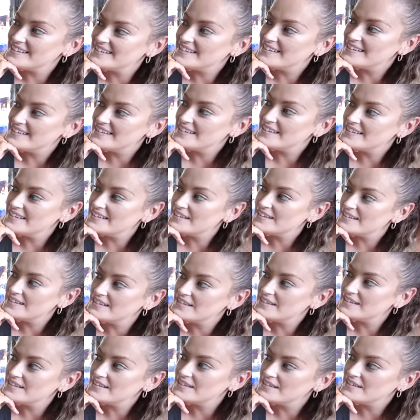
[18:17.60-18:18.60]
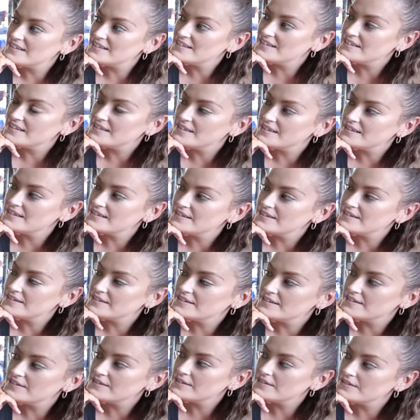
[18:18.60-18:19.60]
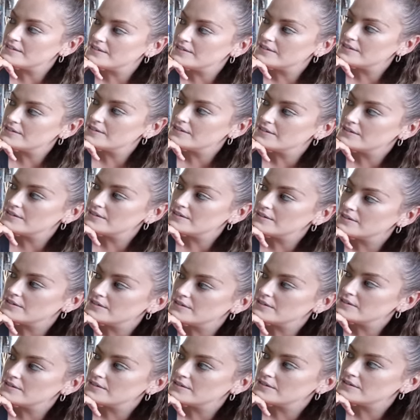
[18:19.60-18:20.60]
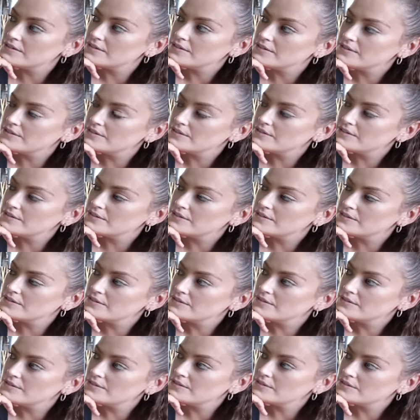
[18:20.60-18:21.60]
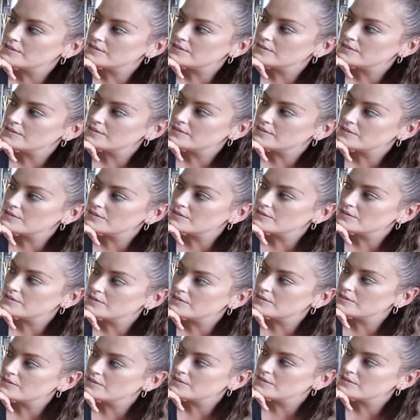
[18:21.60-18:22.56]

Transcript: The person shown says nothing.